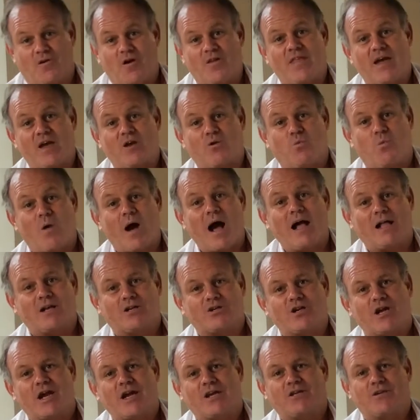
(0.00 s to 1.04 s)
on that wild
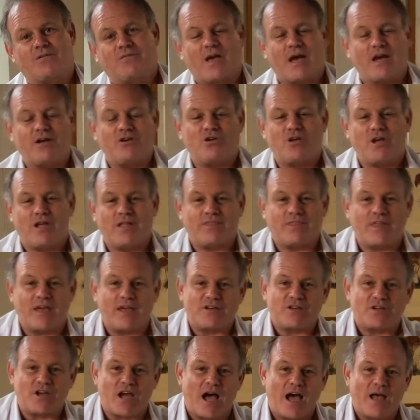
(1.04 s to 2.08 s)
tract of country at
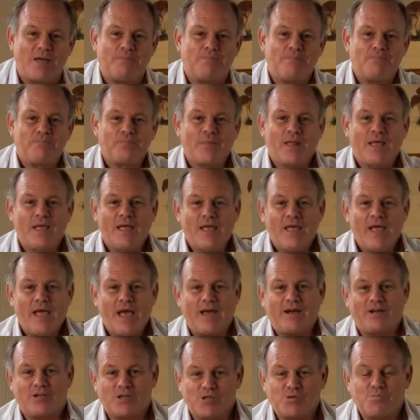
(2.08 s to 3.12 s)
that time
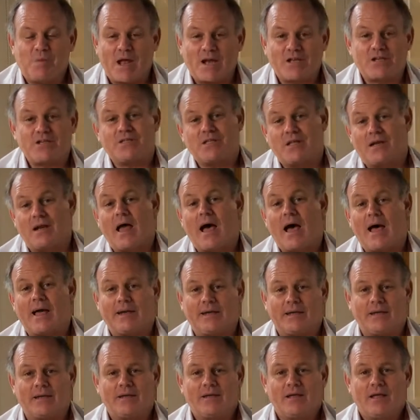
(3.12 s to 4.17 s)
and dispatched the lion.